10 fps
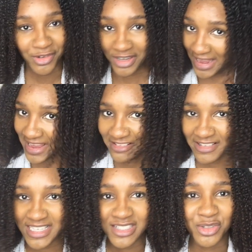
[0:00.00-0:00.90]
hair
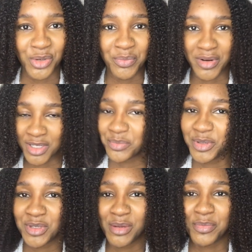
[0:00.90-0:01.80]
grease or product
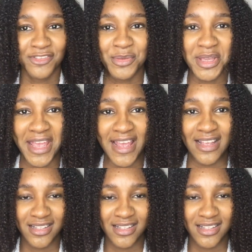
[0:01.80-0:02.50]
buildup from your hair.